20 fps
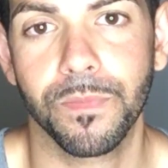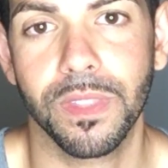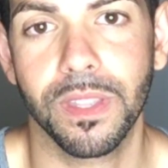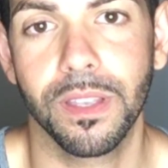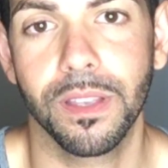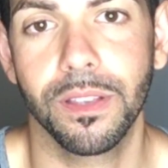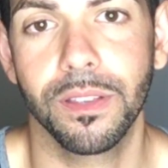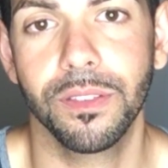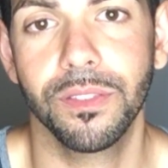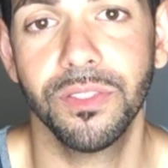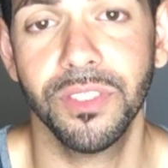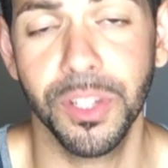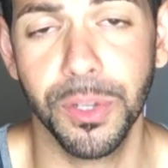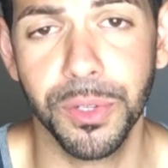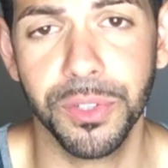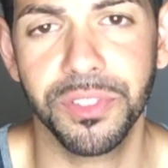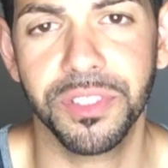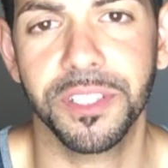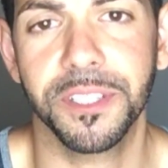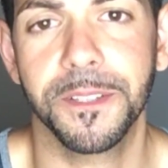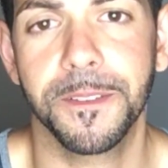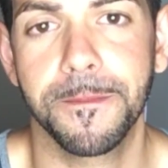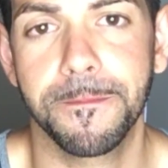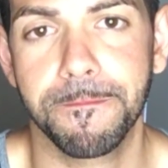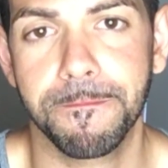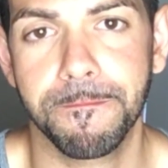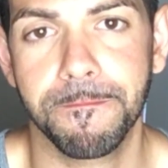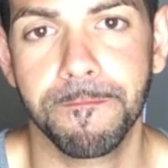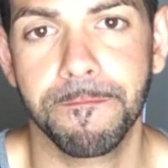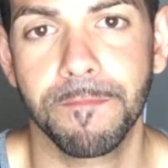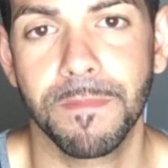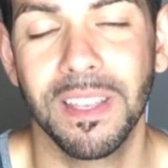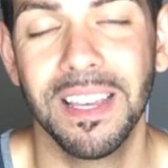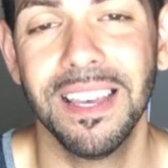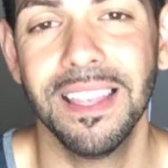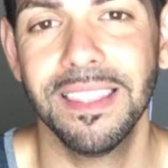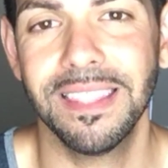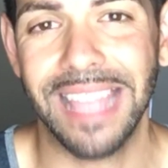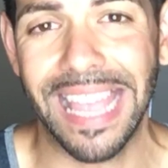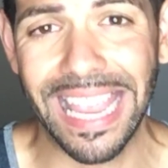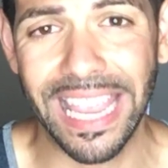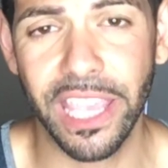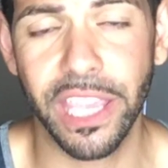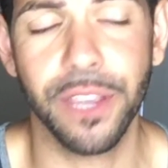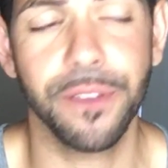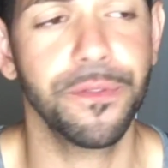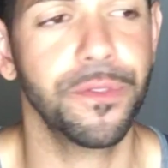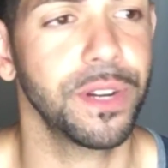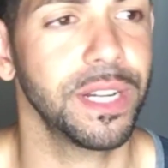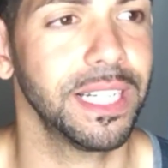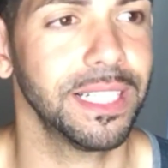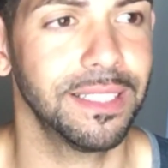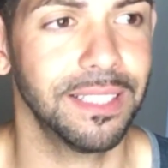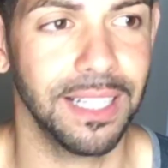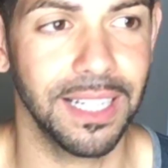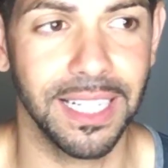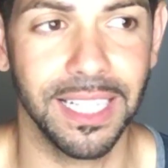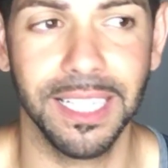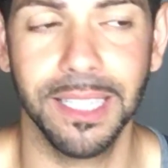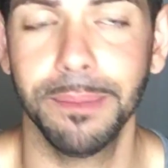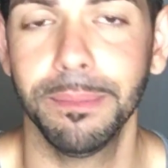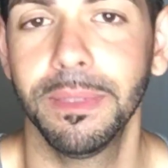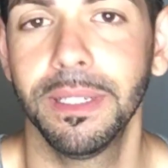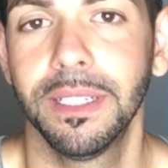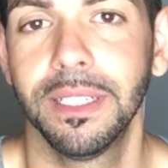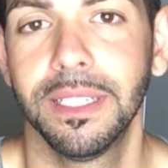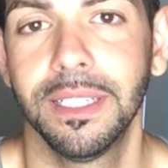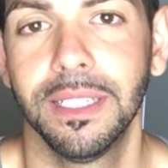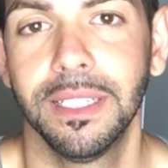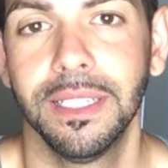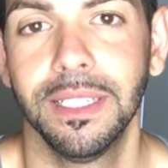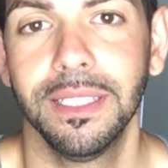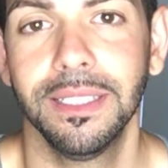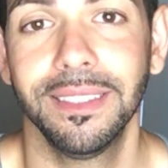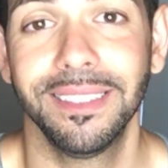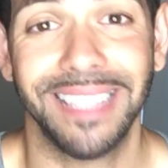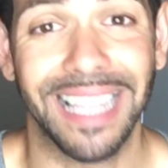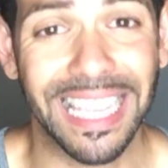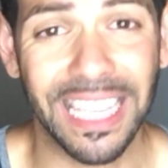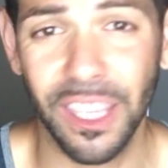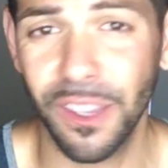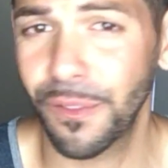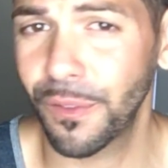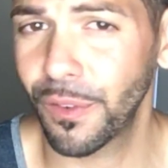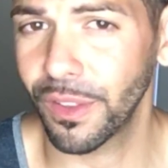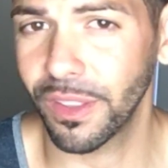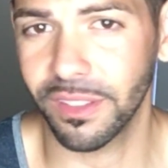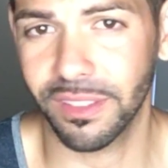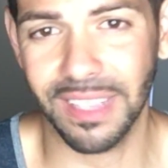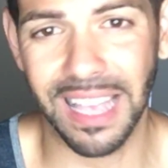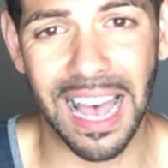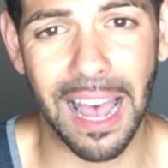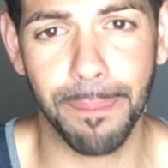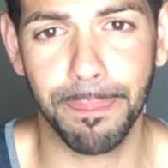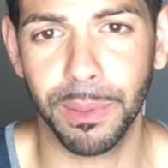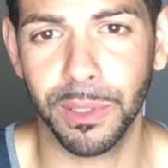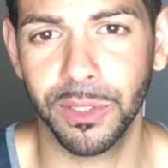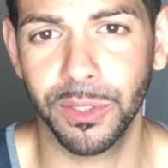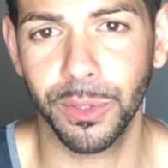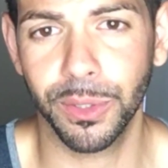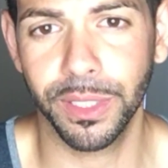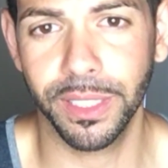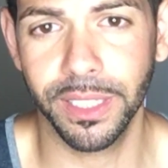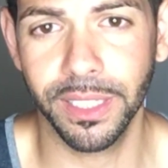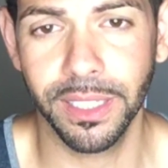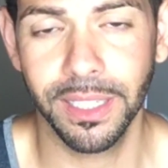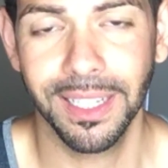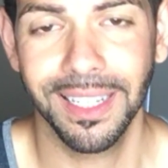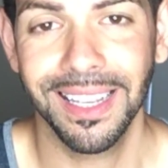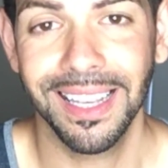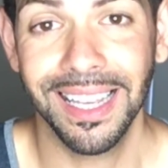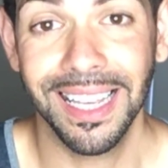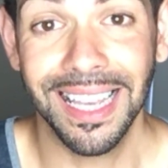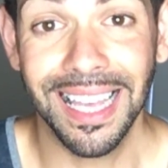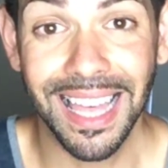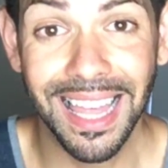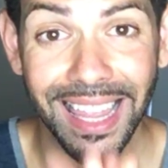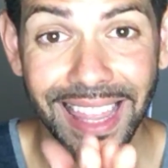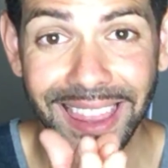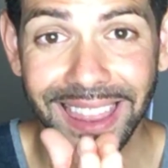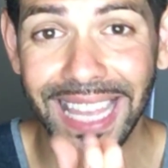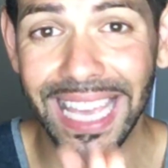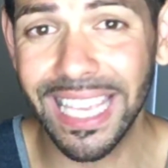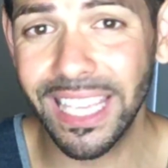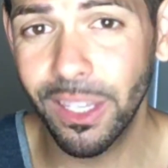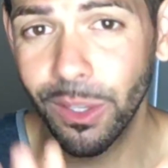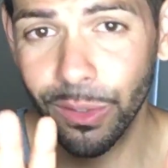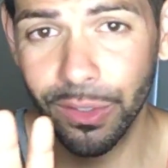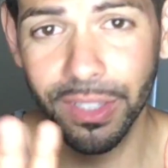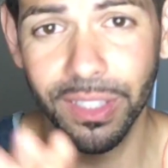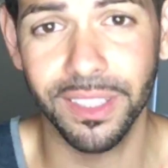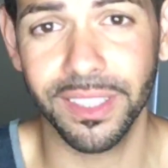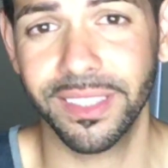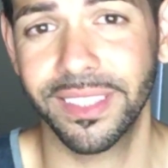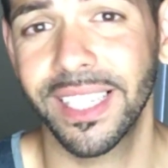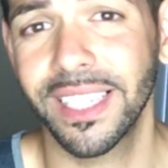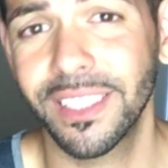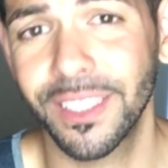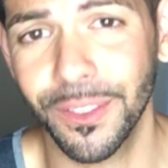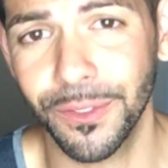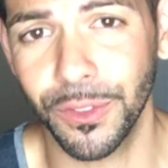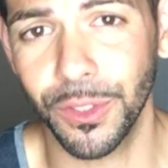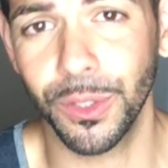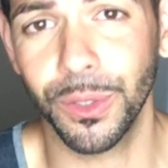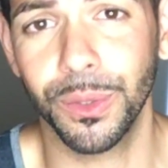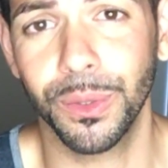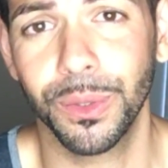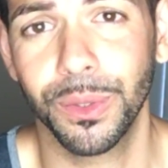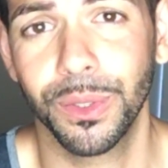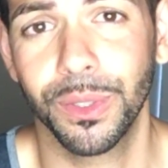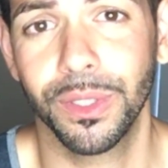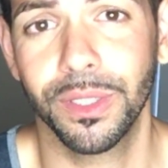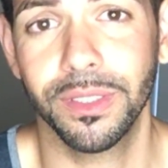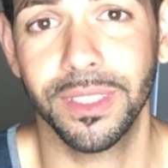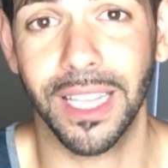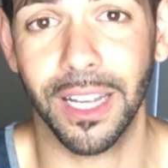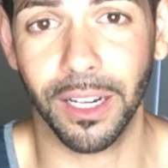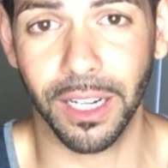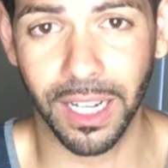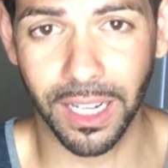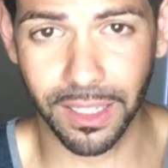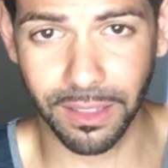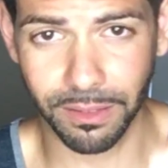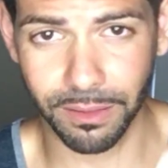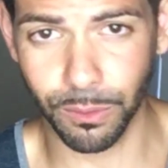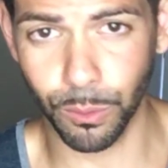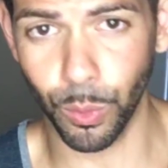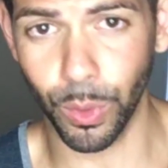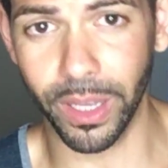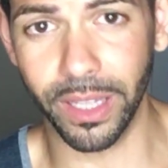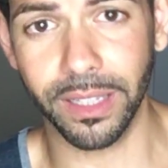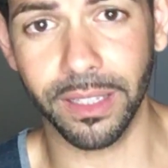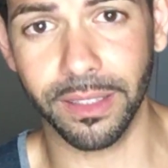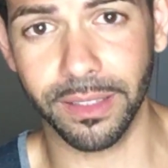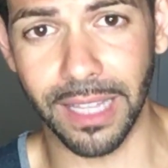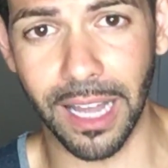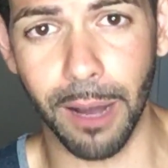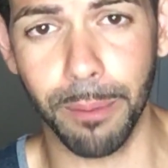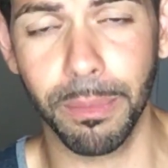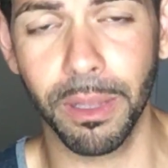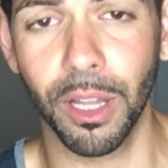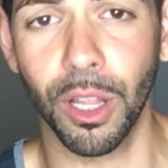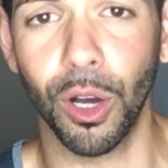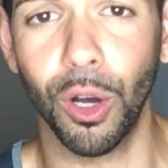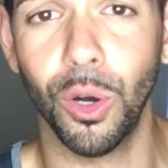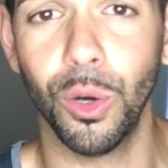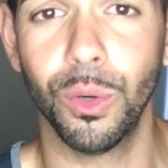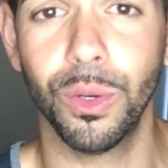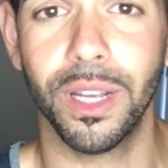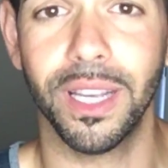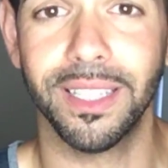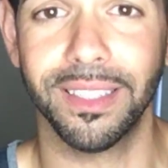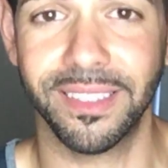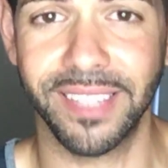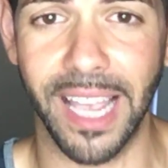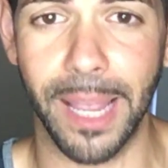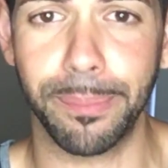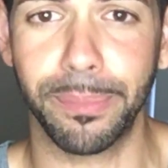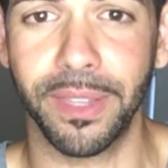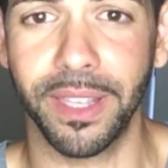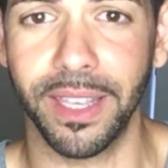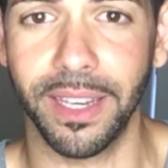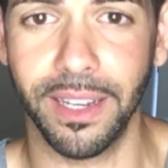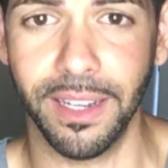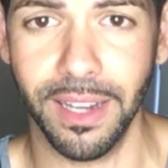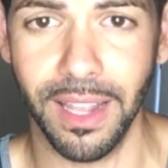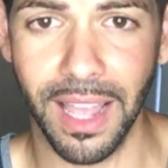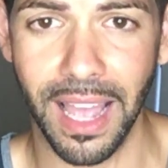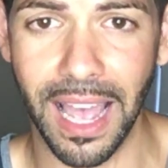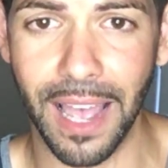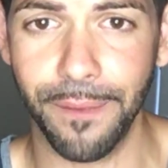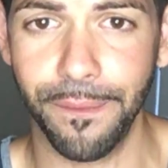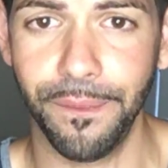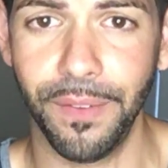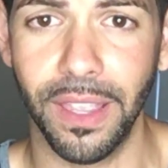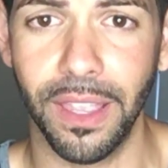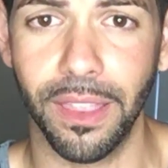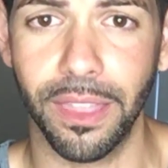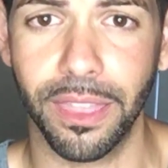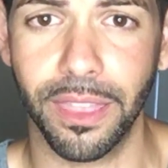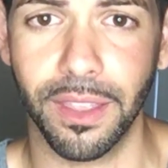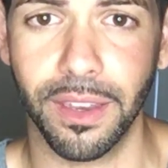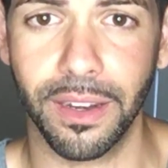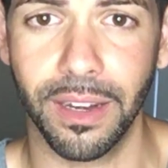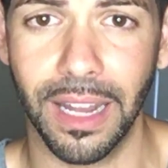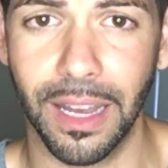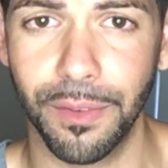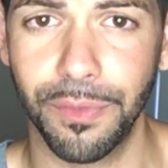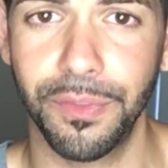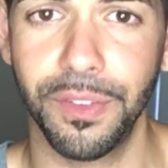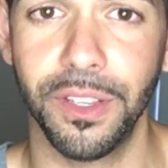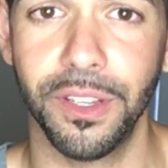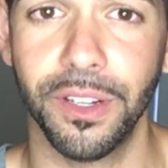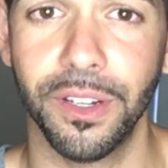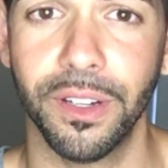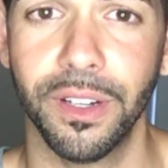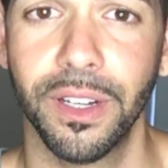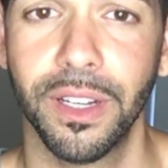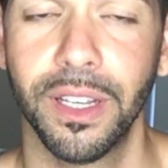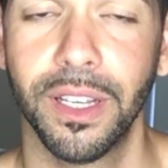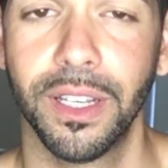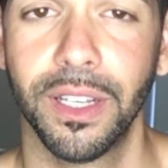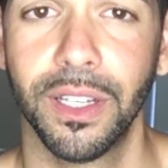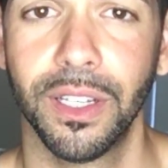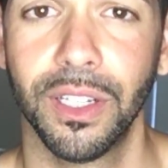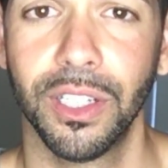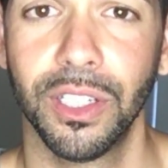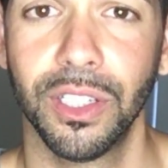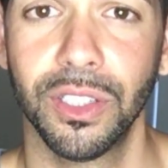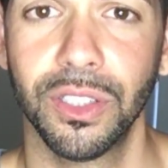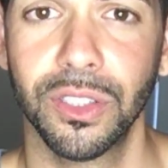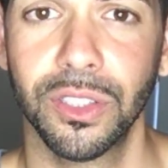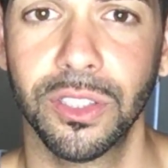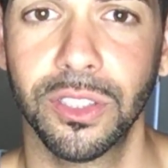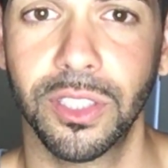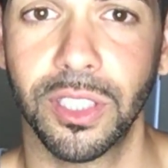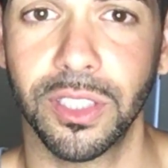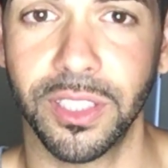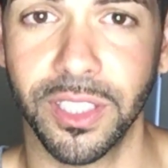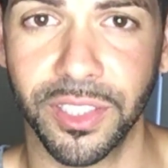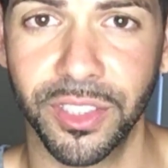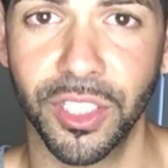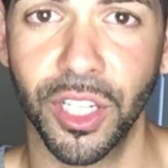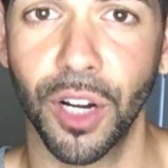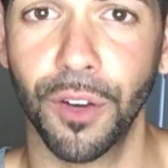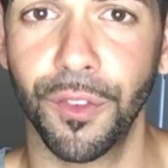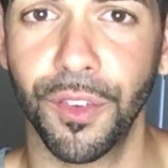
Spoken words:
Seriously. Thank you for your time. Thank you for this opportunity. Thank you to the 6 of you that went down below and typed in have faith, not fear, to discover the